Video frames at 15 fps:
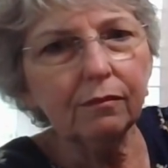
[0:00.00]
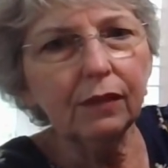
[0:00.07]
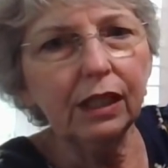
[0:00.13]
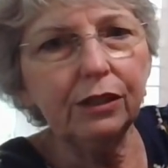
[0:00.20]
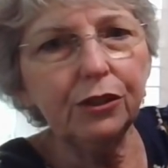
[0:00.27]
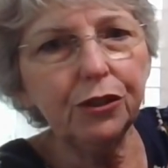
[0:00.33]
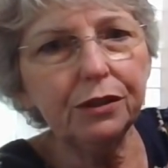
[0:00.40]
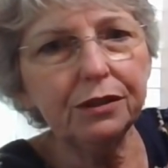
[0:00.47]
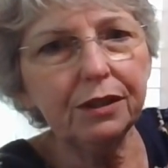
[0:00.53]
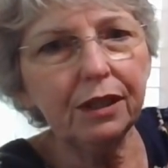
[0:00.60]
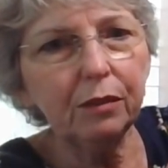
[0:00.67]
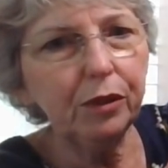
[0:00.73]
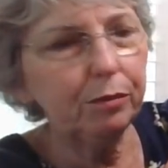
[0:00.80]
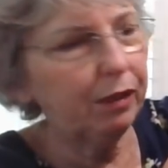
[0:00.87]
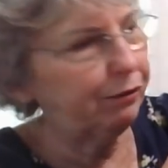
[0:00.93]
As you can see, I
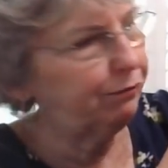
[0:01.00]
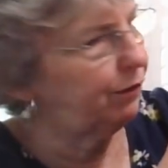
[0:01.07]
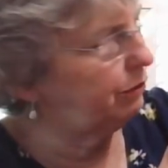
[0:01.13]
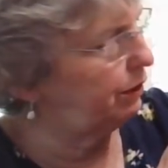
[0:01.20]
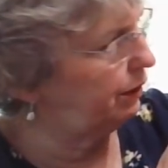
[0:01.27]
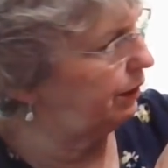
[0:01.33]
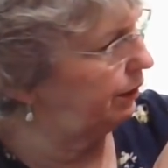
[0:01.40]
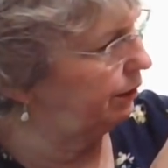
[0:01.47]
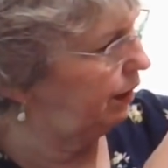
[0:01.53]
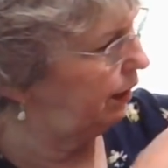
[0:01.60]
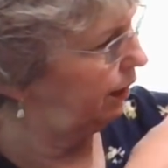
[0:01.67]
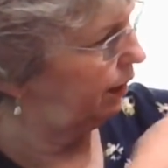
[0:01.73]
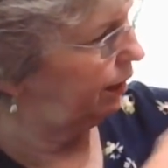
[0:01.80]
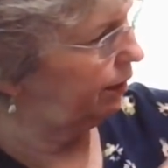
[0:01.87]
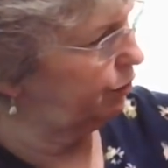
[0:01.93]
put my phone in there. And